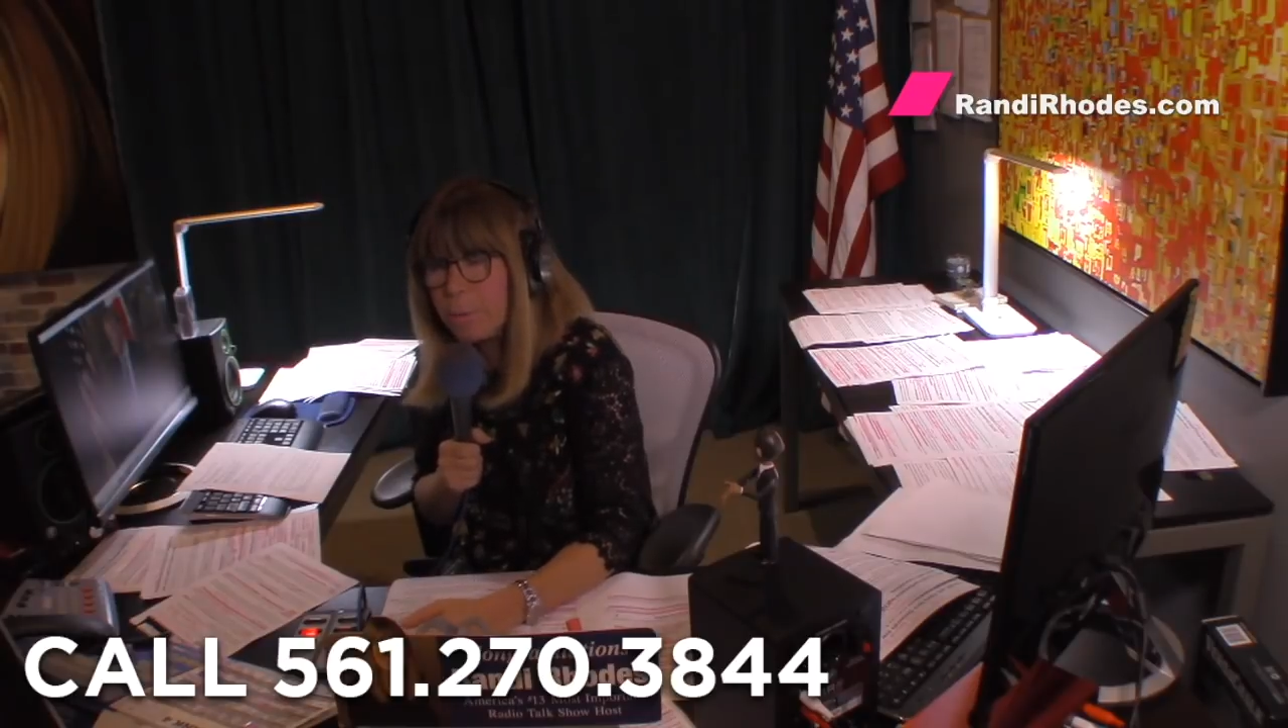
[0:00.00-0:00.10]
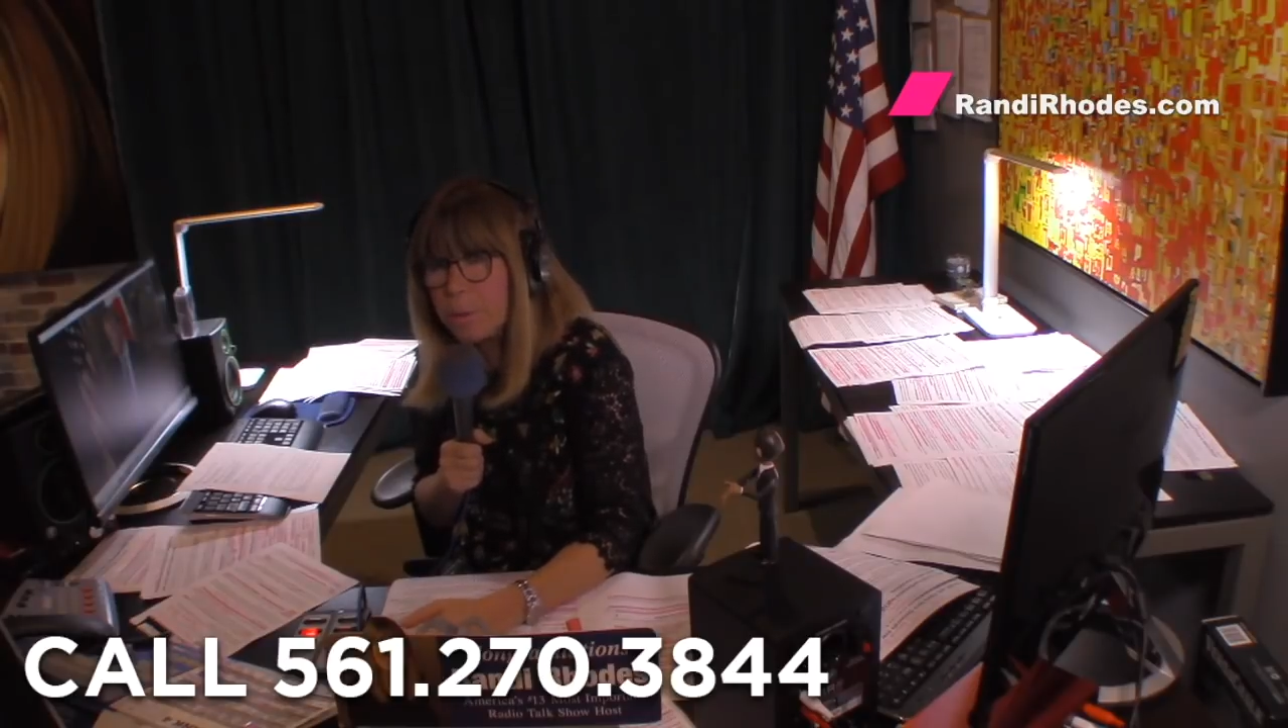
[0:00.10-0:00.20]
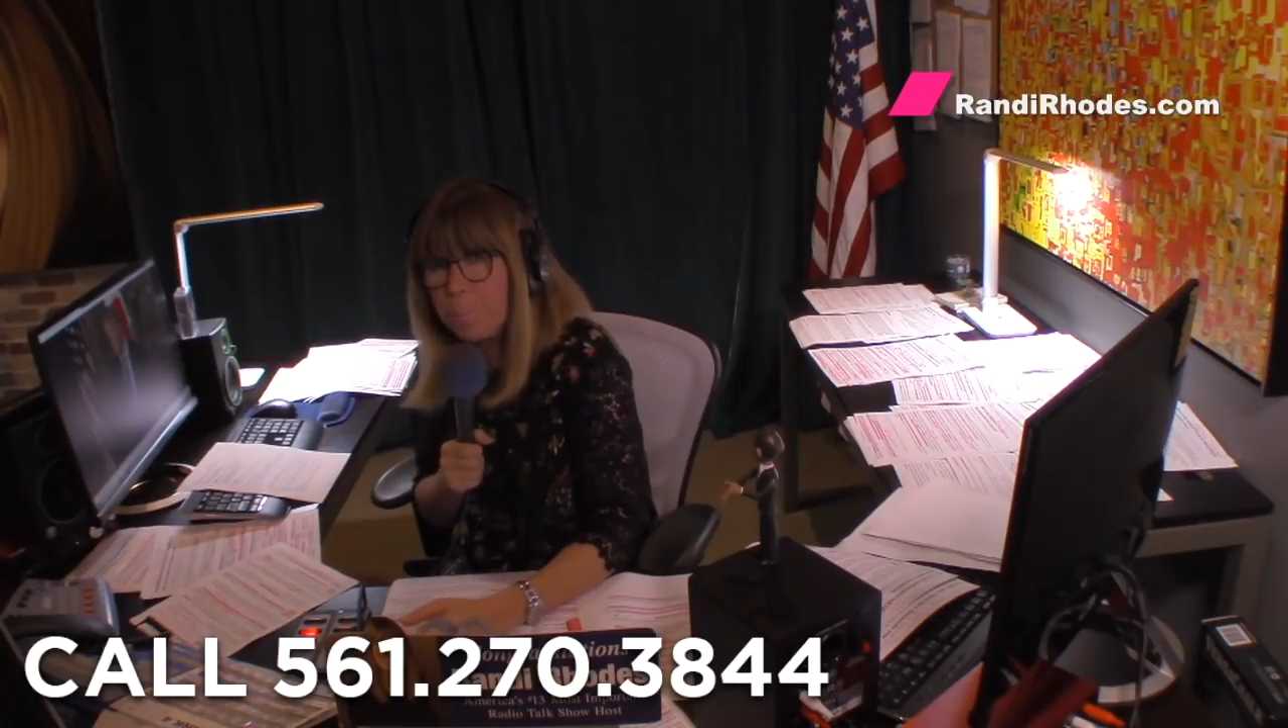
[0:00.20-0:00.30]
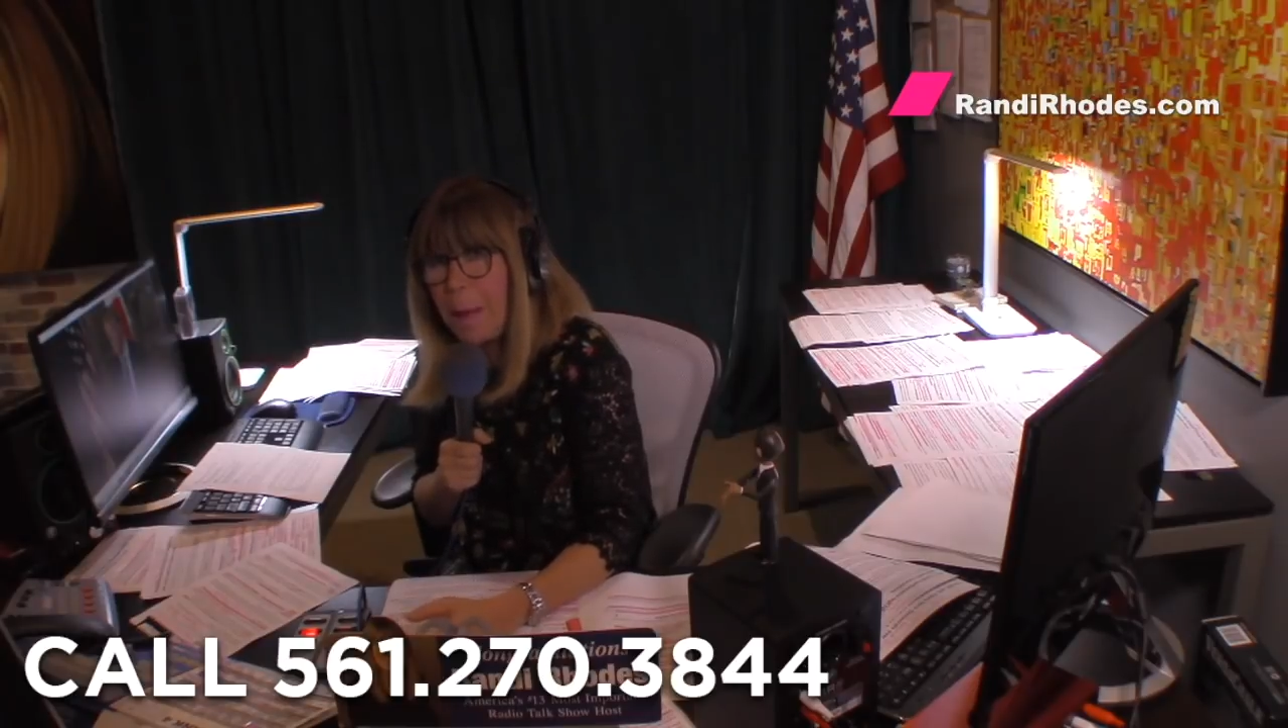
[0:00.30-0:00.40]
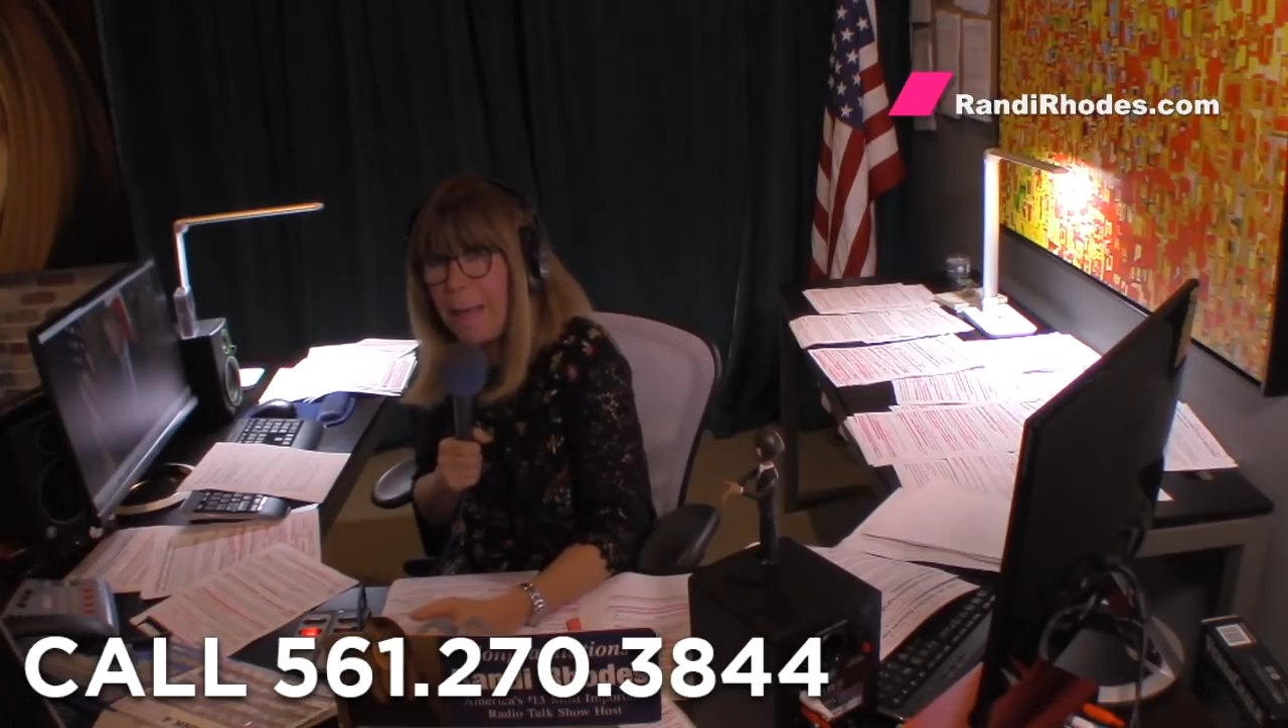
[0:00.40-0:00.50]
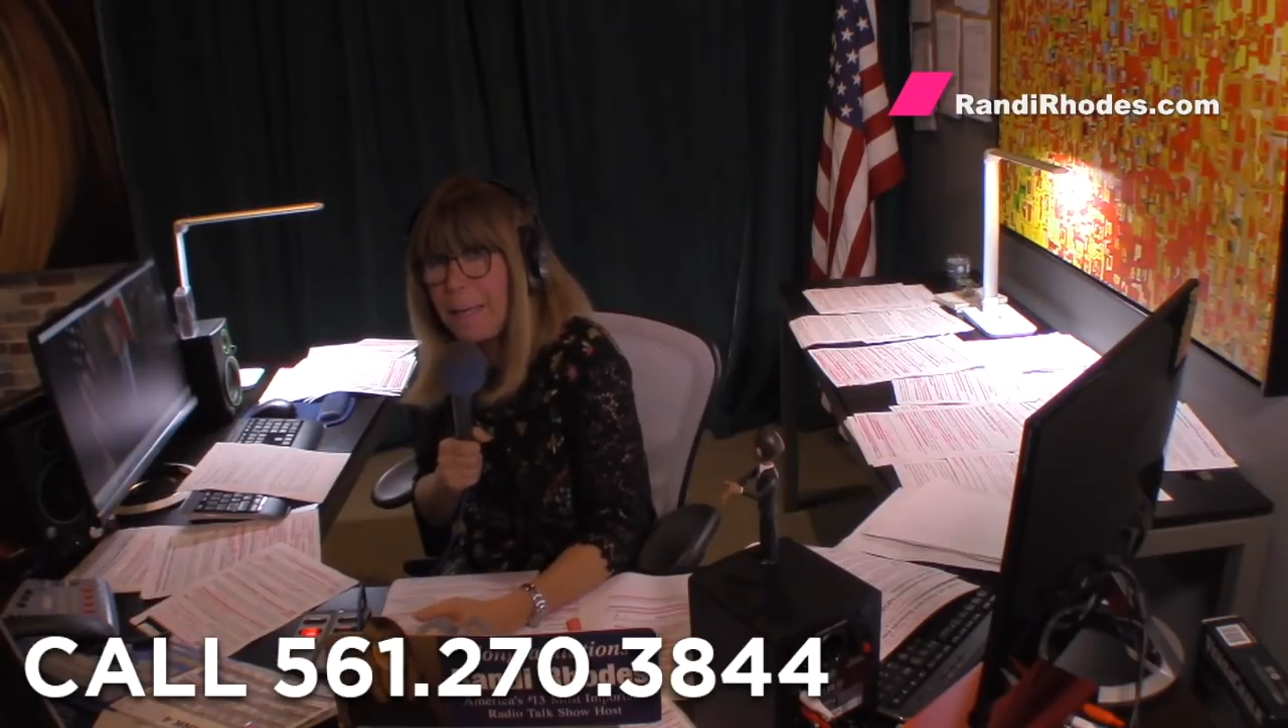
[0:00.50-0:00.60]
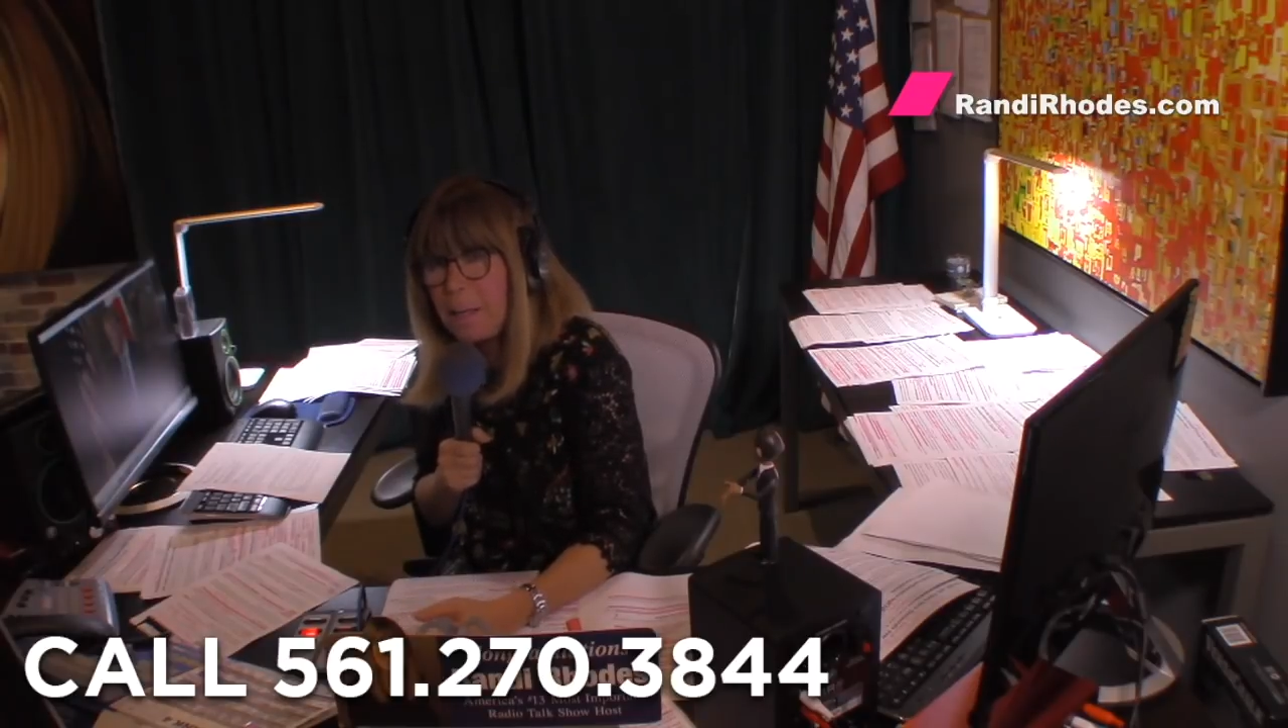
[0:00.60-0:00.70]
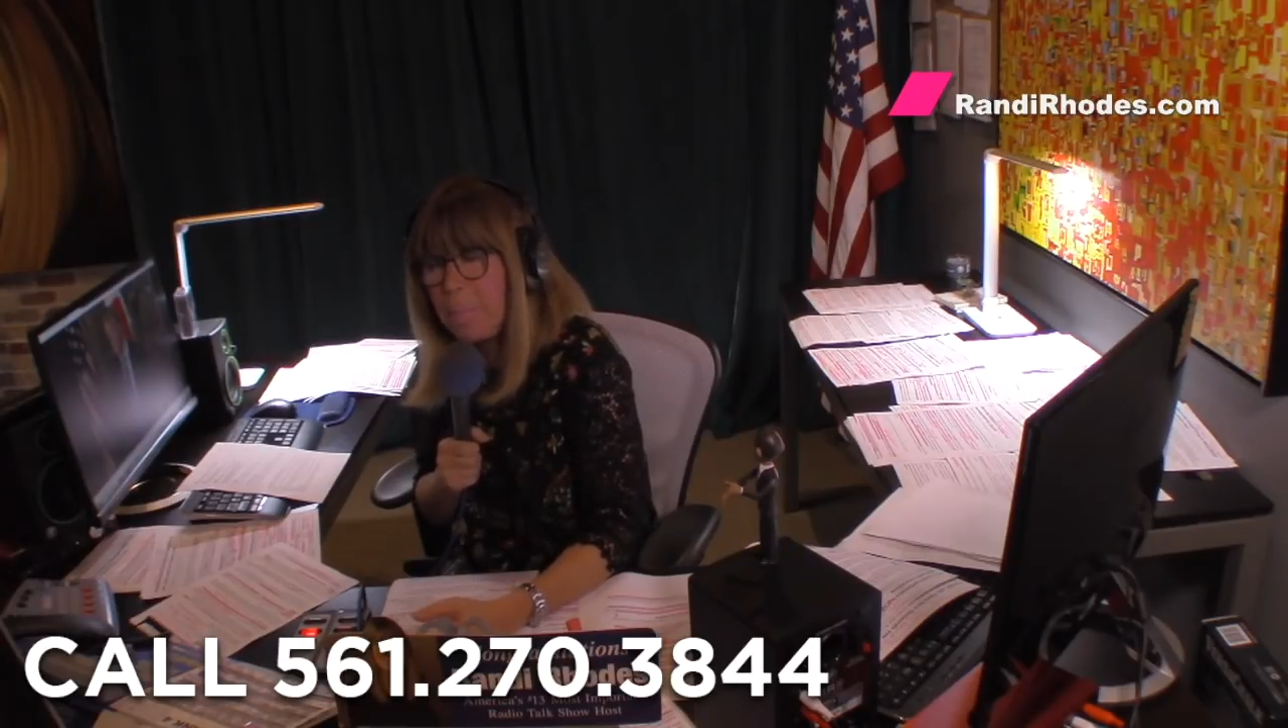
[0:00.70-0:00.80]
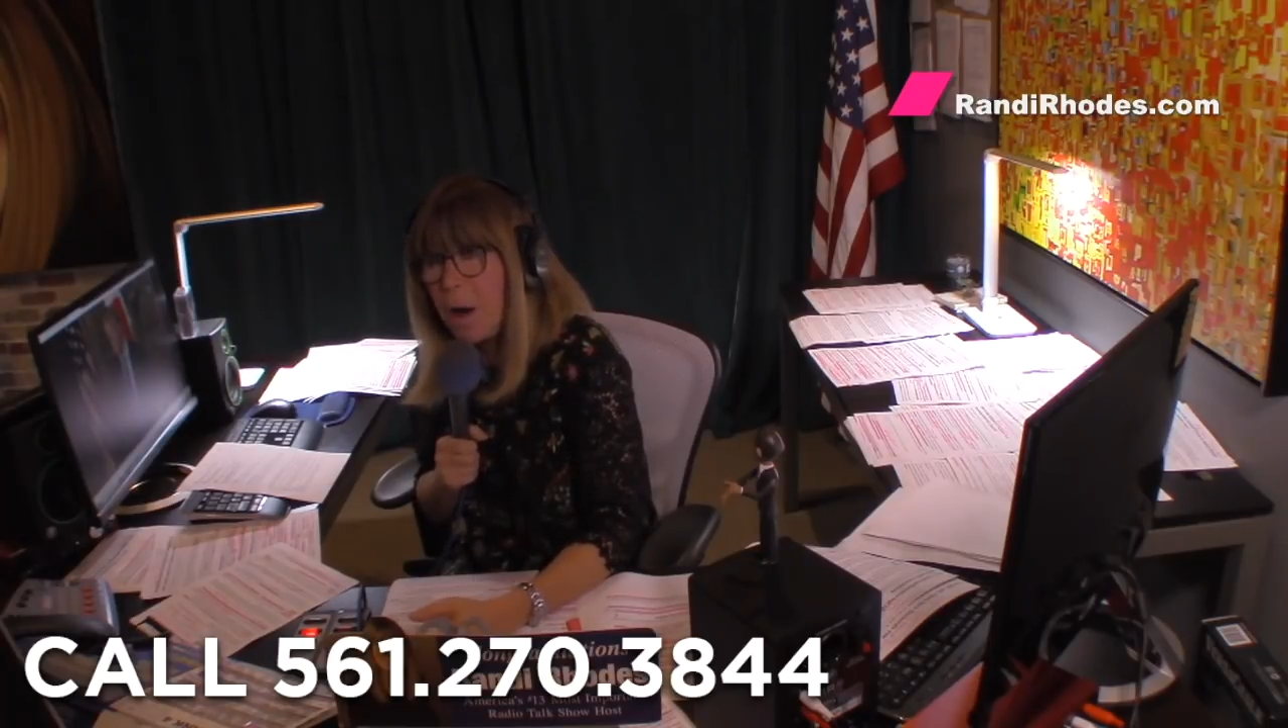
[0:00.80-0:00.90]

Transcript: who was paying